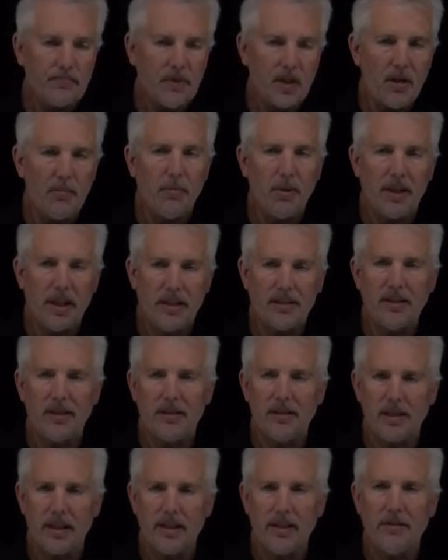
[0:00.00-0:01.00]
but that's a
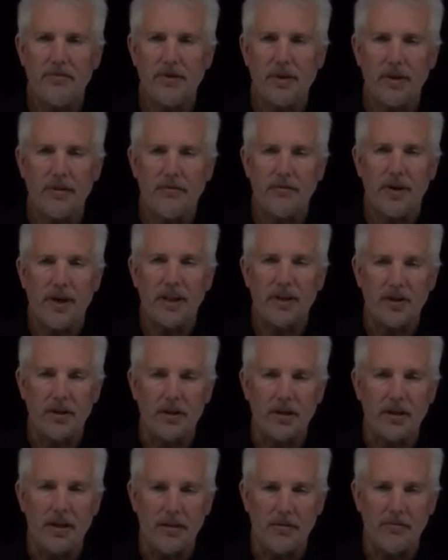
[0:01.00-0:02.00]
significant
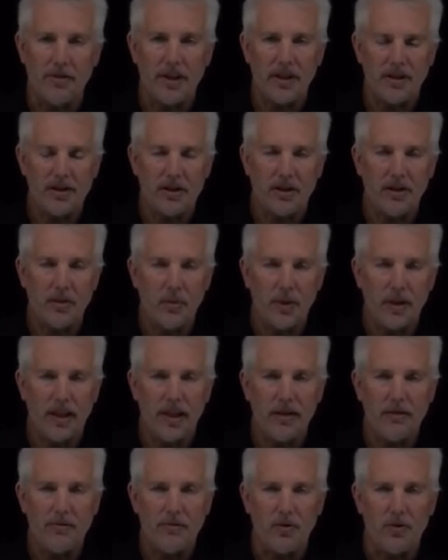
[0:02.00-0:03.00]
fraction, a fraction that we
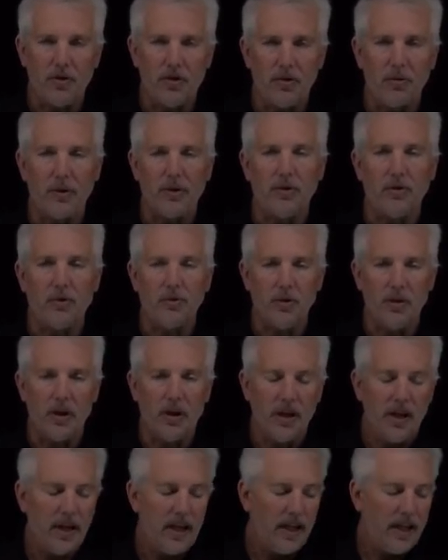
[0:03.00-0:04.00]
can't afford to ignore.
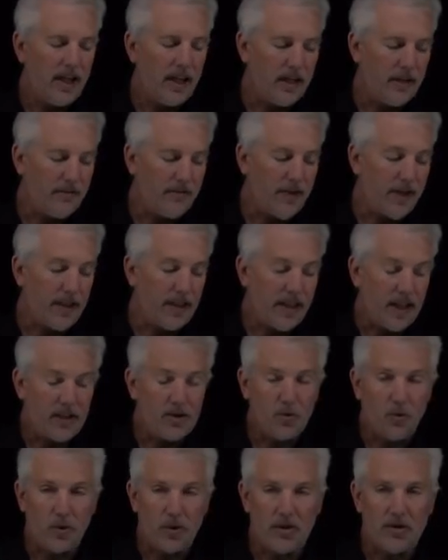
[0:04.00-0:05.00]
And in fact,
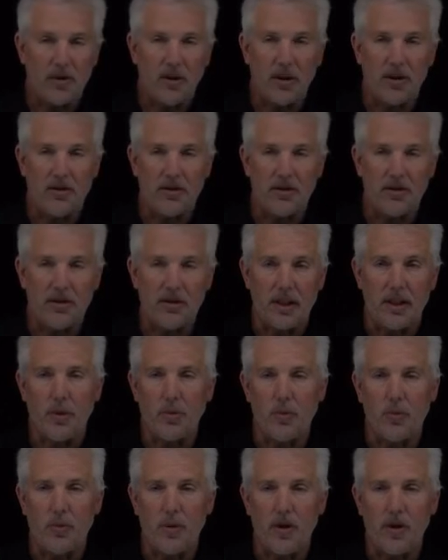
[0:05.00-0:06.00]
that's what causes
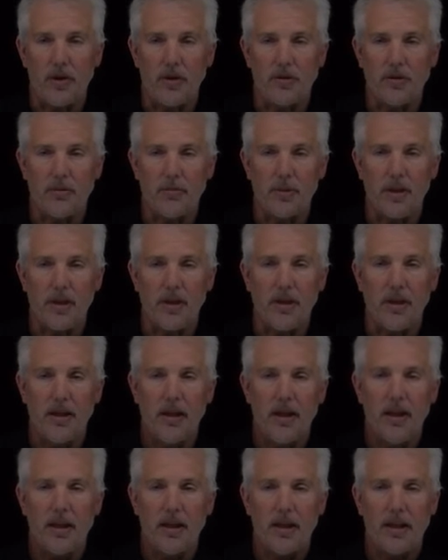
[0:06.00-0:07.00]
liquid water to be
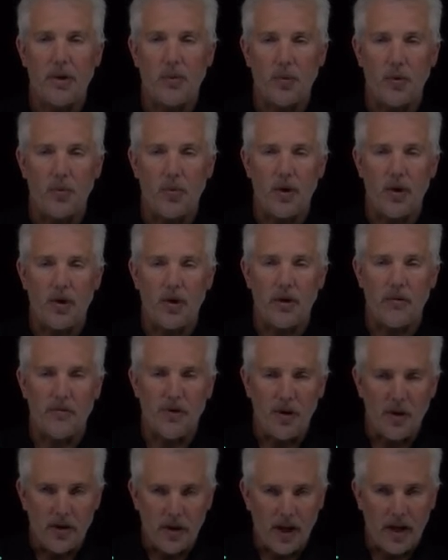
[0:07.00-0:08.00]
liquid water. If
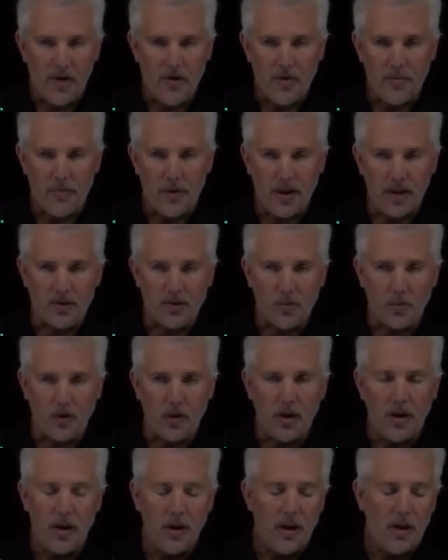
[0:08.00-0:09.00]
all the hydrogen bonds
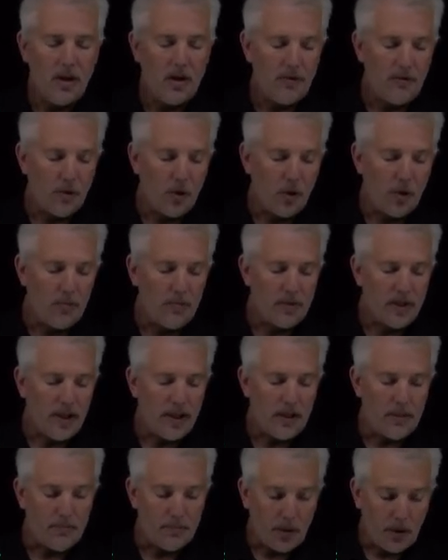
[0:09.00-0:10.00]
were formed
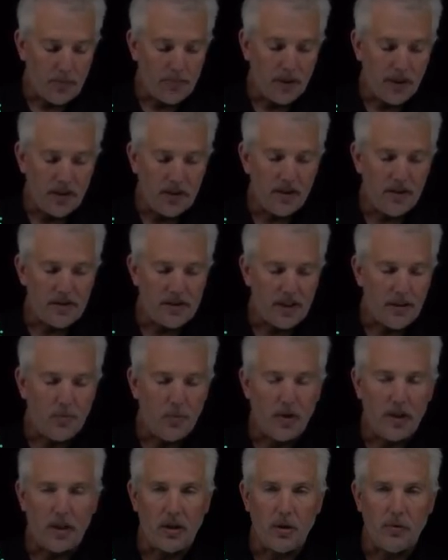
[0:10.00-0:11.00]
and permanent, the same
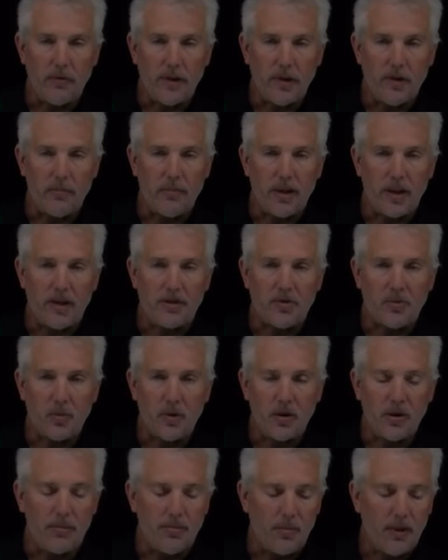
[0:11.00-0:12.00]
way covalent bonds
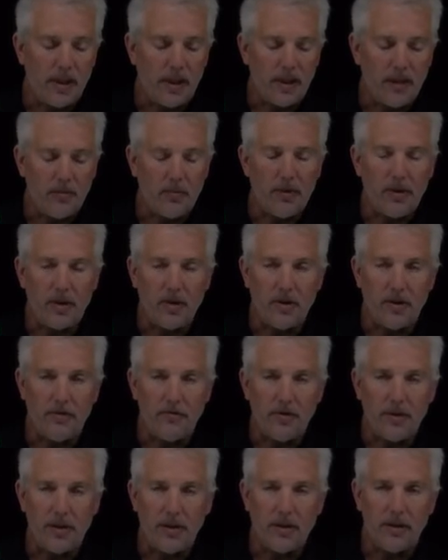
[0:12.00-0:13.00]
were, breaking
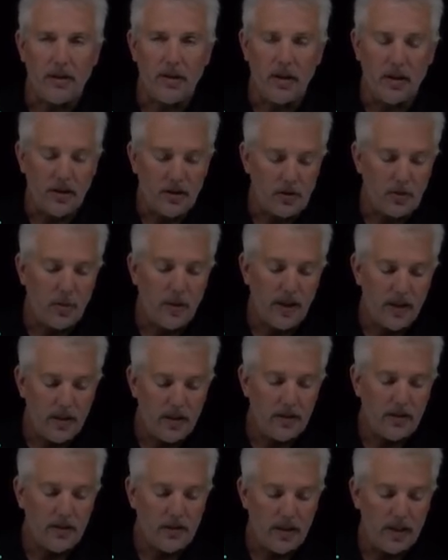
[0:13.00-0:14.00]
relatively uh, quite
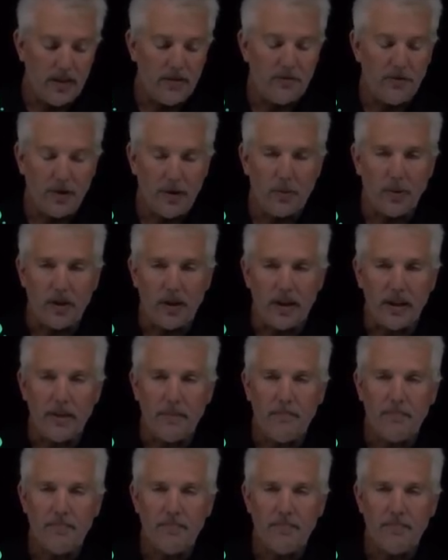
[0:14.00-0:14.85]
infrequently,